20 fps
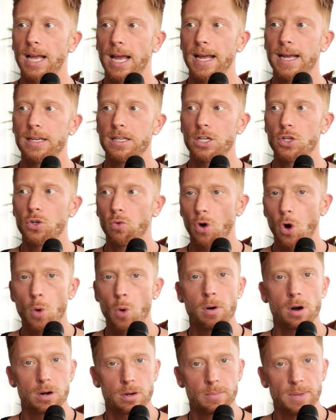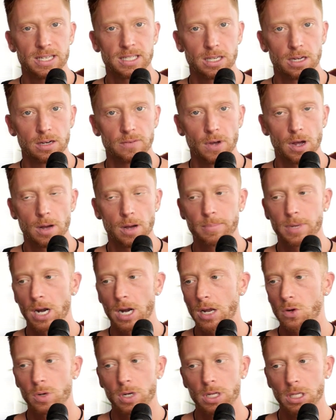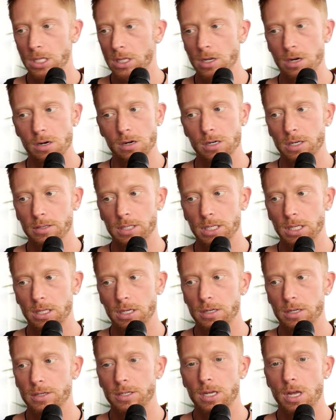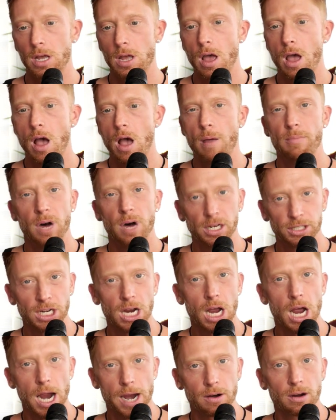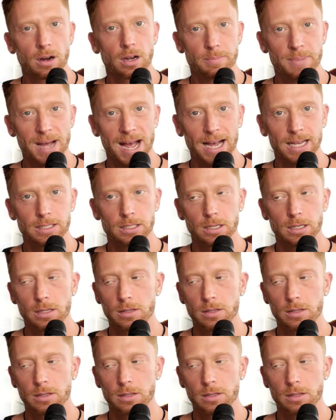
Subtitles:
I had to grow part of myself up, but I quickly learned, I was like, there's much higher capacity.